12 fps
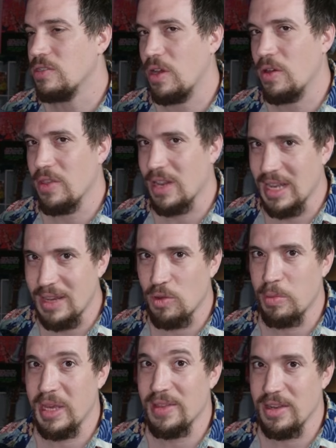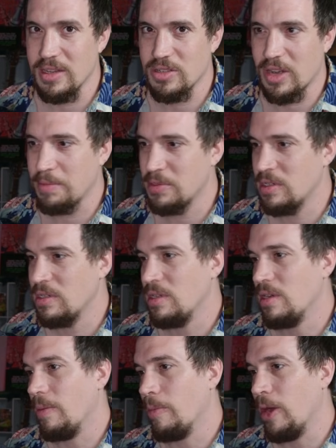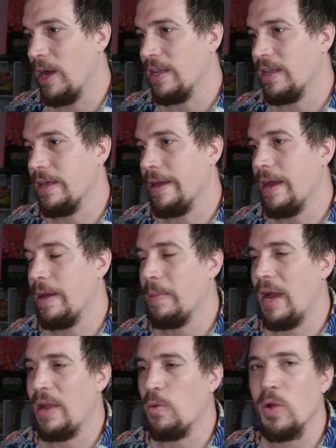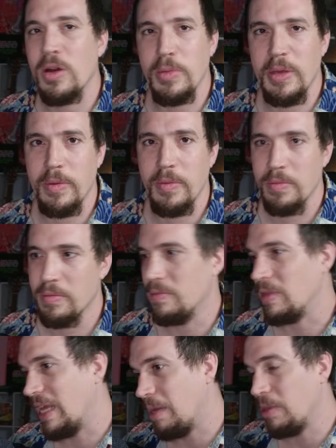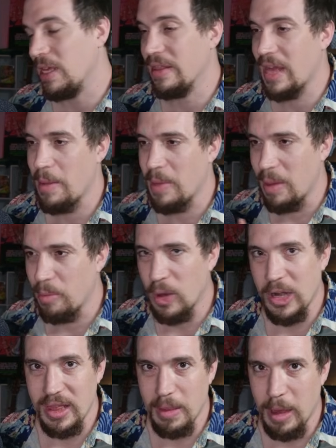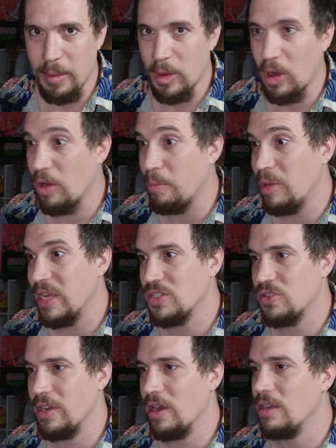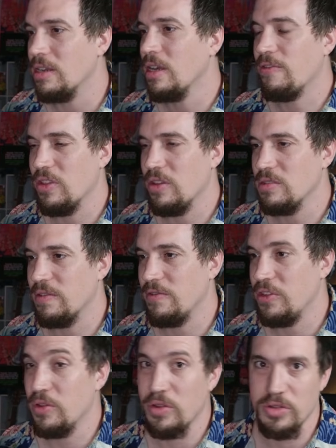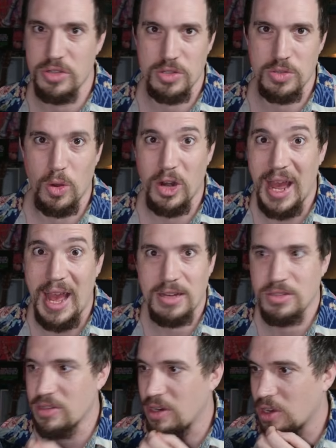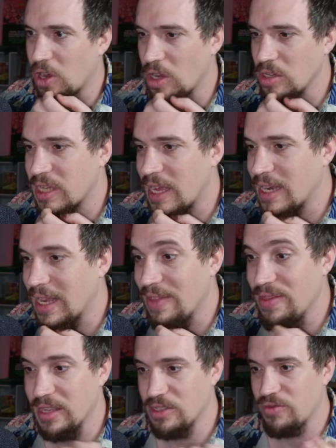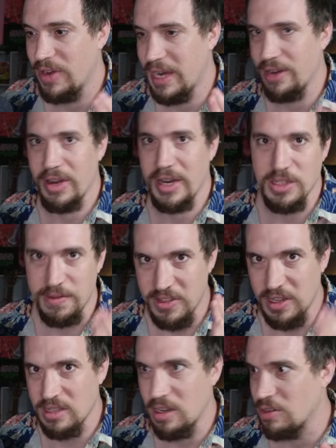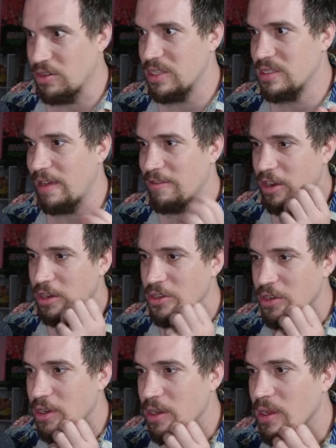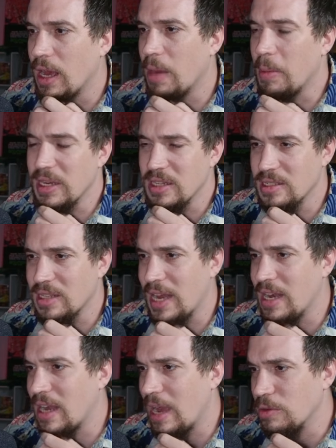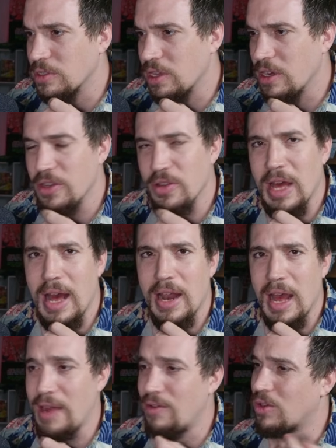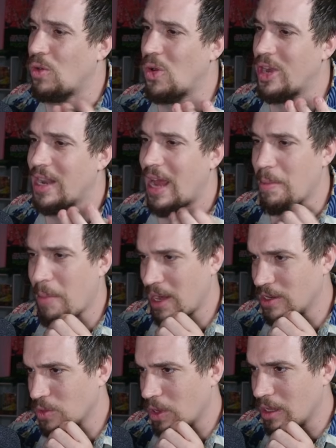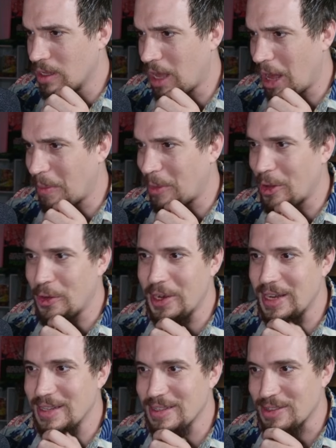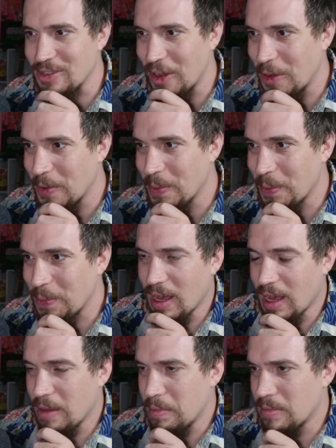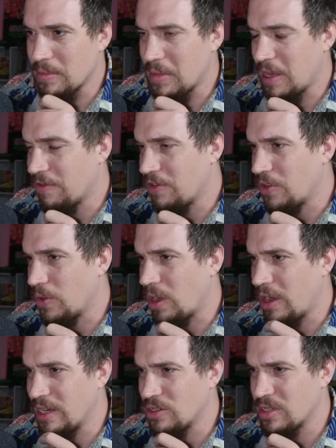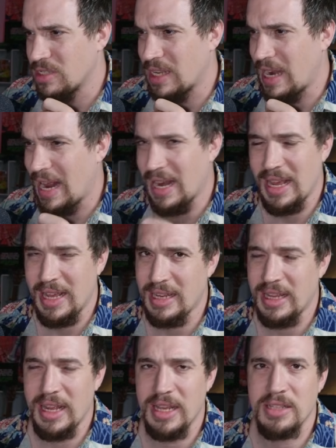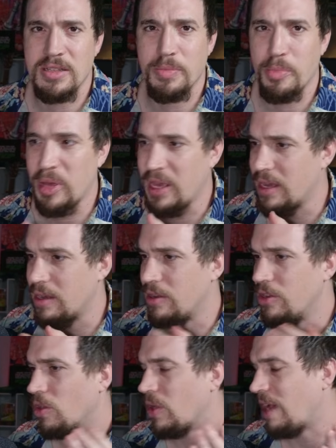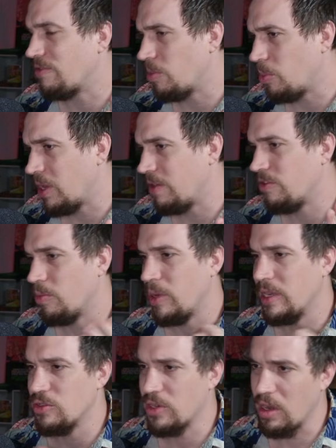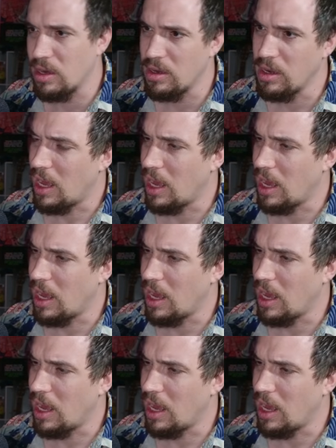So the link will be in the description, but I will be labeling them and putting them up on Patreon for those of you who just want extra content in this reading range of 600 to 700. I decided I was going to do that. I record it. I might as well upload it. So if you are interested, and it isn't paid, you don't have to pay for Patreon.